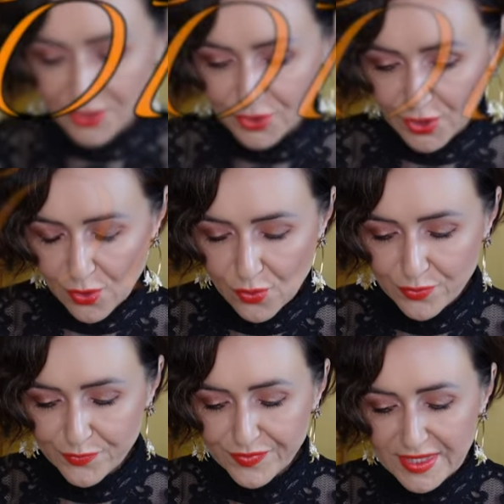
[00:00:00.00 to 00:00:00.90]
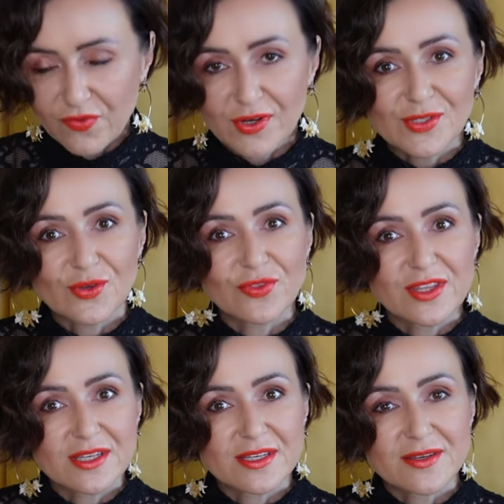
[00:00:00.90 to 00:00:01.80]
So first of
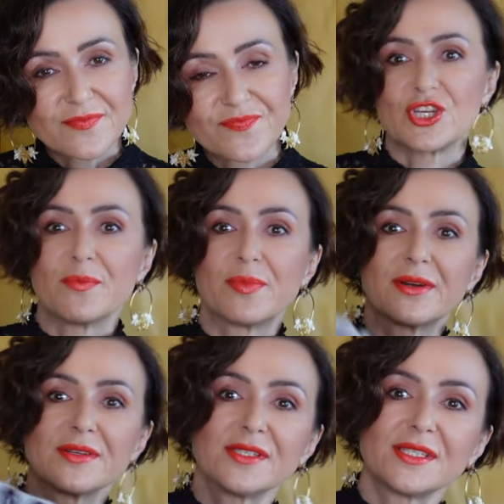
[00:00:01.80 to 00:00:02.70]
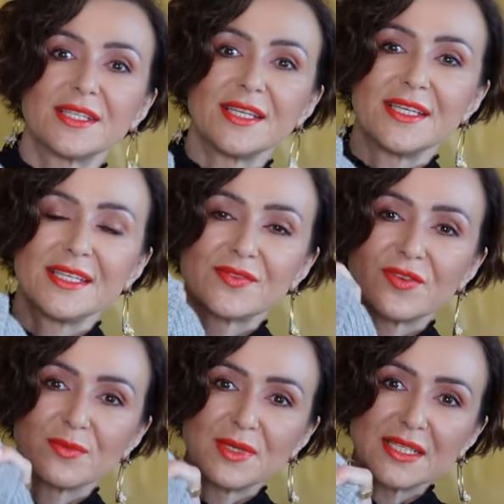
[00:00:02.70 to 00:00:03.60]
the jumpers is
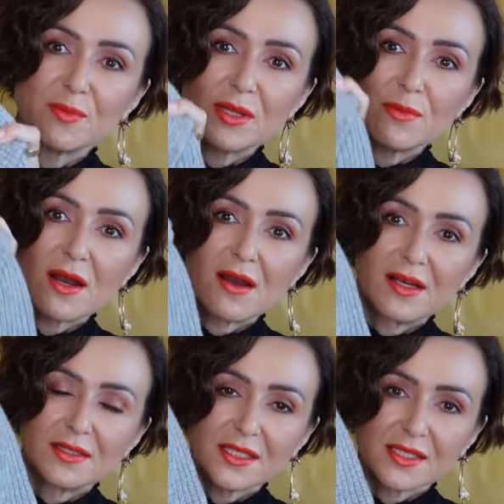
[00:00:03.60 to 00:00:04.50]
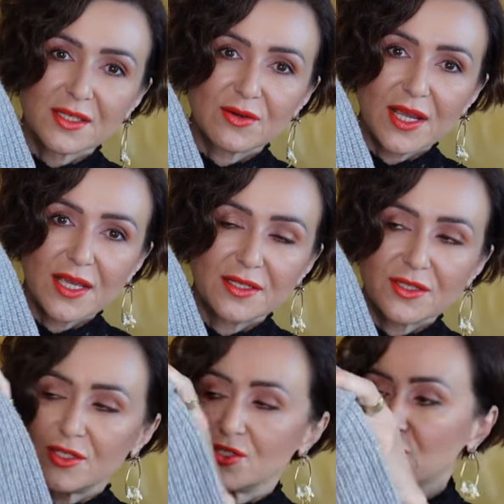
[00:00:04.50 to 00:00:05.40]
from Isabel Marant, this great
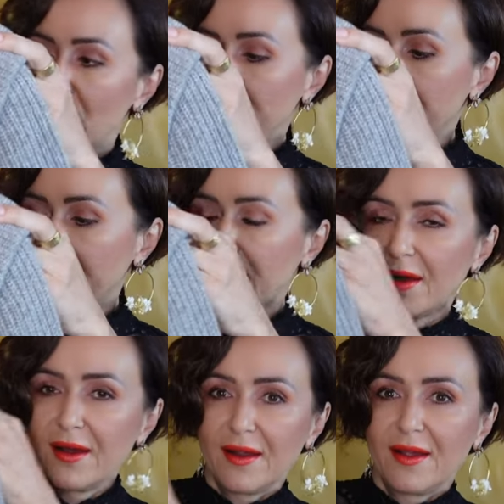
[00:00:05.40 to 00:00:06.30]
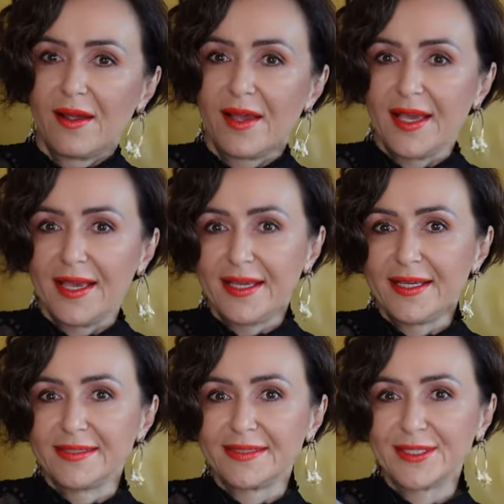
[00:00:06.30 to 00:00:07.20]
jumper,
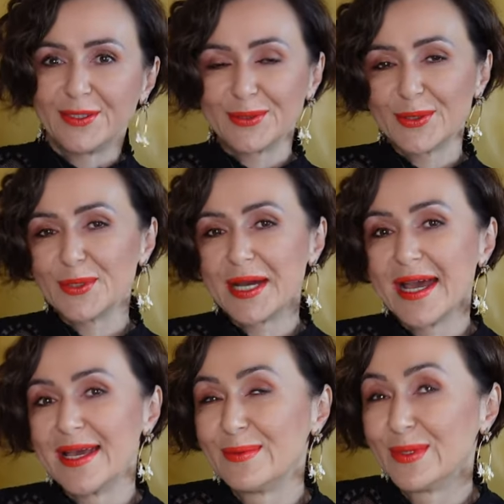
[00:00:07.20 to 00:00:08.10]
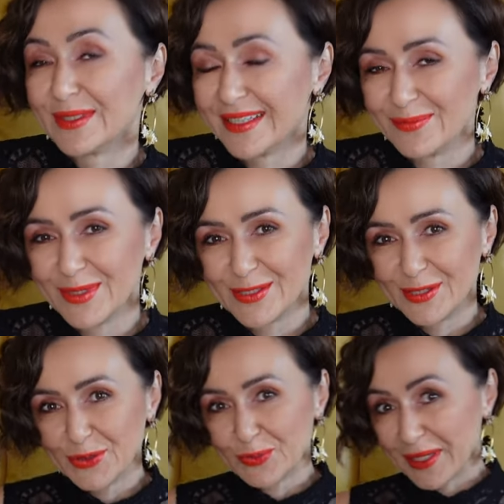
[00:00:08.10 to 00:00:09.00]
and you know I'm not that much
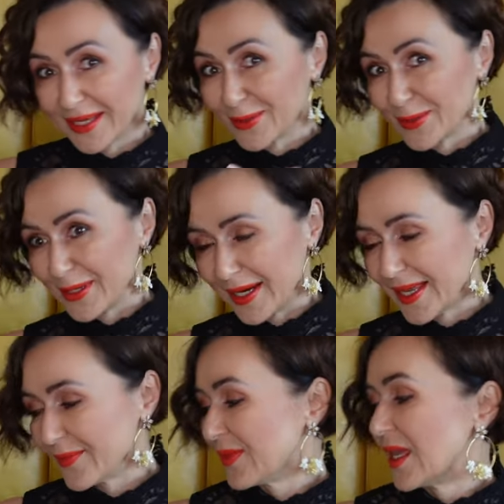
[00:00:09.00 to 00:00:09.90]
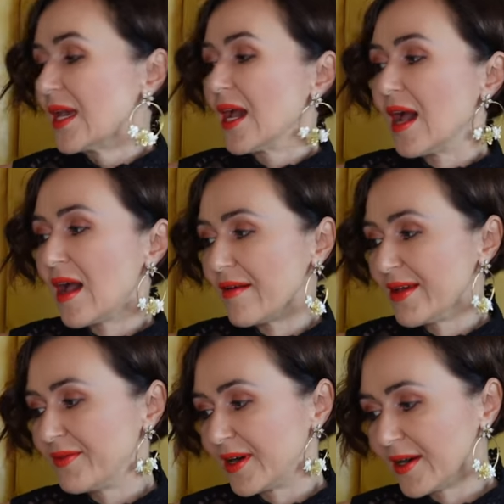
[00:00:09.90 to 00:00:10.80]
into black or gray,
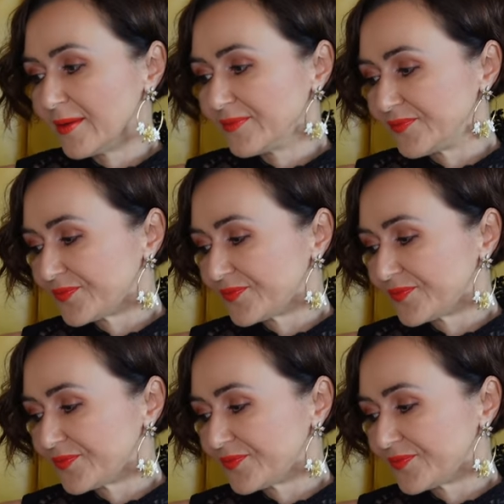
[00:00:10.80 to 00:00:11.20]
however